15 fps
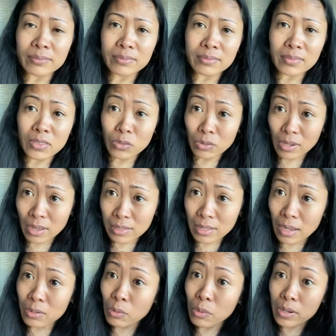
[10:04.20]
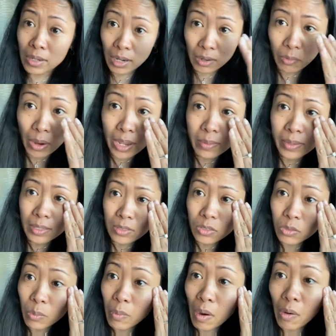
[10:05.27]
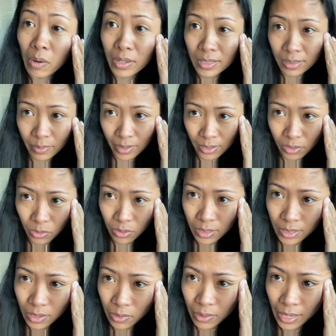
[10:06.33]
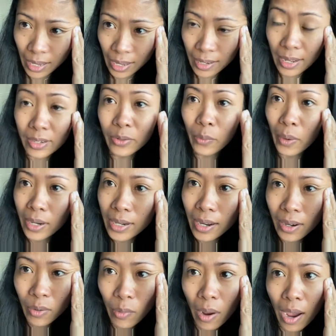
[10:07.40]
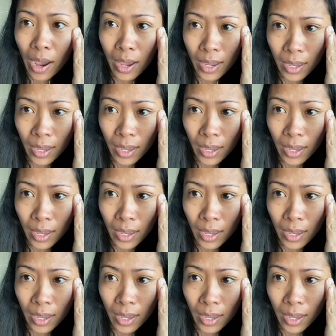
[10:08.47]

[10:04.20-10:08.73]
You guys, I don't wanna cry because tomorrow is my surgery, and I don't wanna cry.